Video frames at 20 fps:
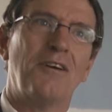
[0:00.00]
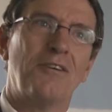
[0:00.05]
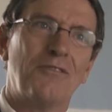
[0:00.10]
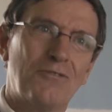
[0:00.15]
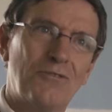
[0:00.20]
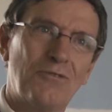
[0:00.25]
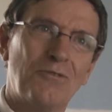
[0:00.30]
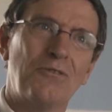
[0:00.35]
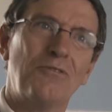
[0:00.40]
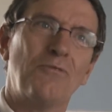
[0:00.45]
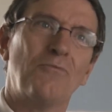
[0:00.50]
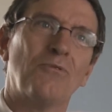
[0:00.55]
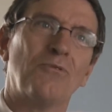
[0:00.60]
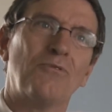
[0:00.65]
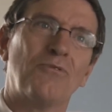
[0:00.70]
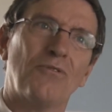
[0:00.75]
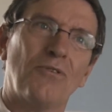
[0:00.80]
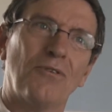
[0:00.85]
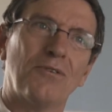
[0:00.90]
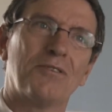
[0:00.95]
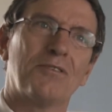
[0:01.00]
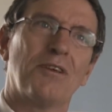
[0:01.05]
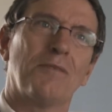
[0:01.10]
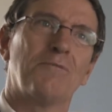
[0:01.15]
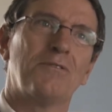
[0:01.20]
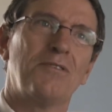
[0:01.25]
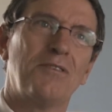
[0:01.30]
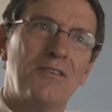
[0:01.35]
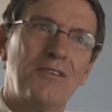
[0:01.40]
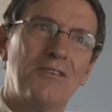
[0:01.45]
So you would draw
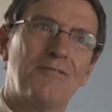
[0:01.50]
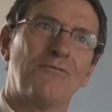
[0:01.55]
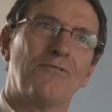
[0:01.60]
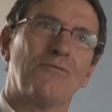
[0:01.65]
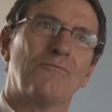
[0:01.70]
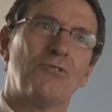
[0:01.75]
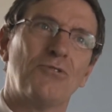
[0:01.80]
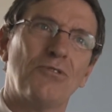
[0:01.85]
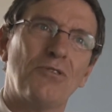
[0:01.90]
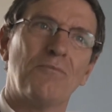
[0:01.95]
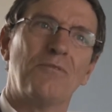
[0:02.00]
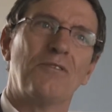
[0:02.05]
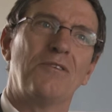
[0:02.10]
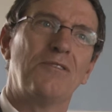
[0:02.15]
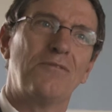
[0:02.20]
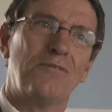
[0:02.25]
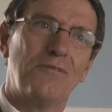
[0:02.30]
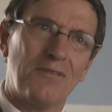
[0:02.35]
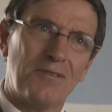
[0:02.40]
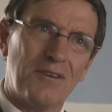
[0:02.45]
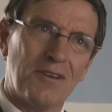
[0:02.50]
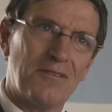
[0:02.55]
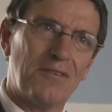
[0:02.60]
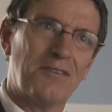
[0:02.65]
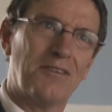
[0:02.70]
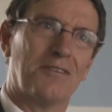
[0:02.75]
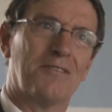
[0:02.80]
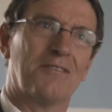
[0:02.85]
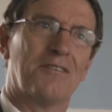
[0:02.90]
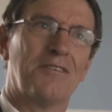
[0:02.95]
subsidies from Germany to the
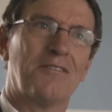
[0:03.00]
Netherlands,